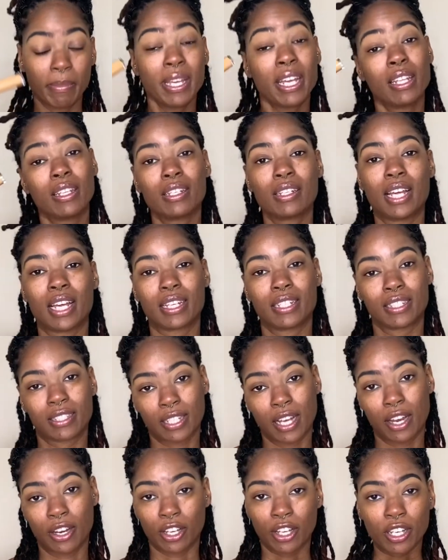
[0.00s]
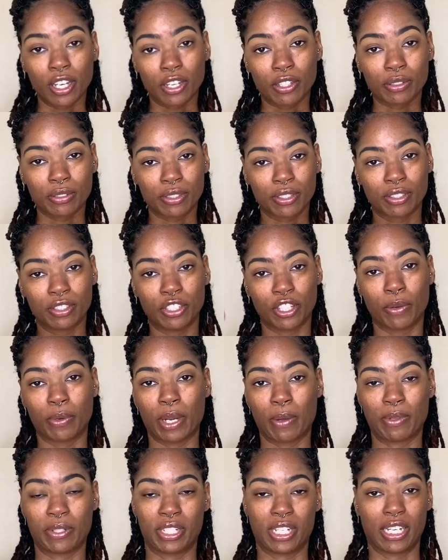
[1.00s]
me it looked like it's kind of close, you know, when
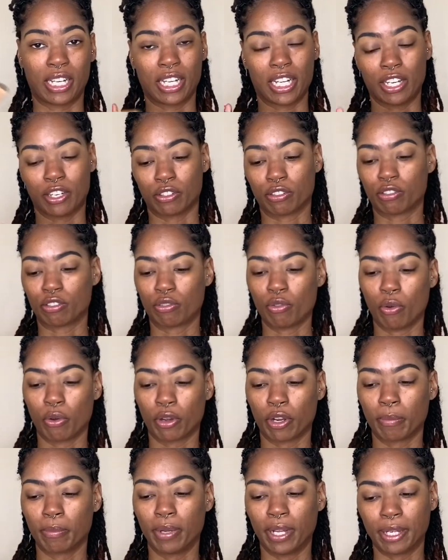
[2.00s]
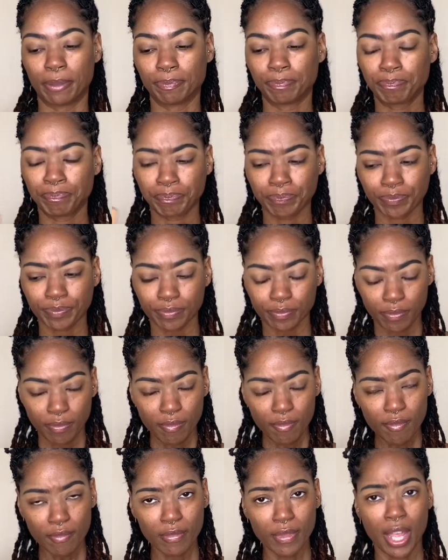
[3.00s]
I was looking at it in the store, but
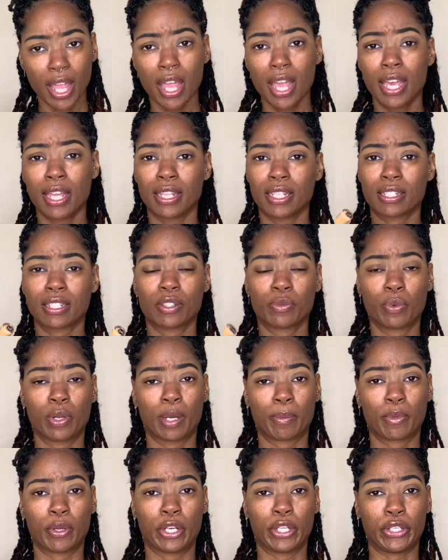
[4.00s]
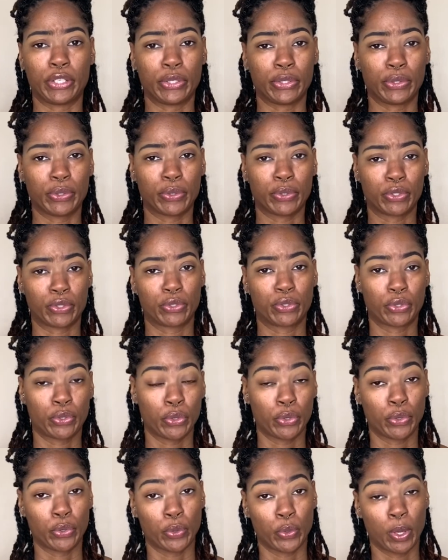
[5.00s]
this is what I'm going to use
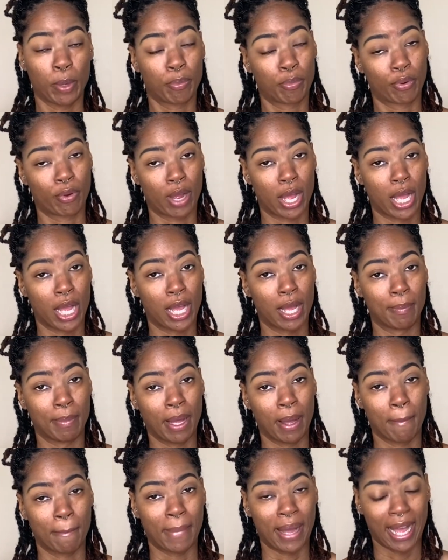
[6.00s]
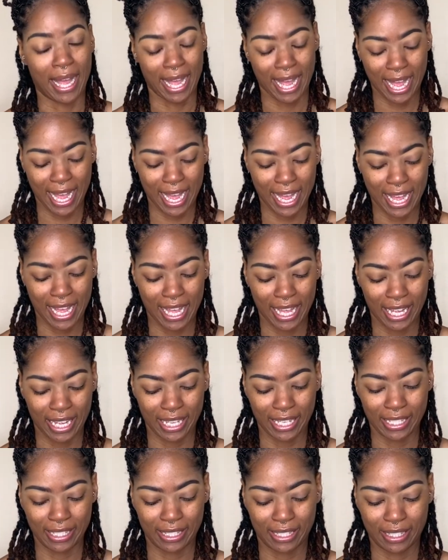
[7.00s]
to prime my
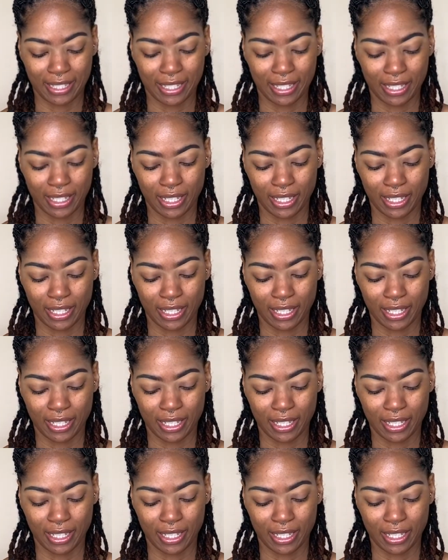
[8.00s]
eyes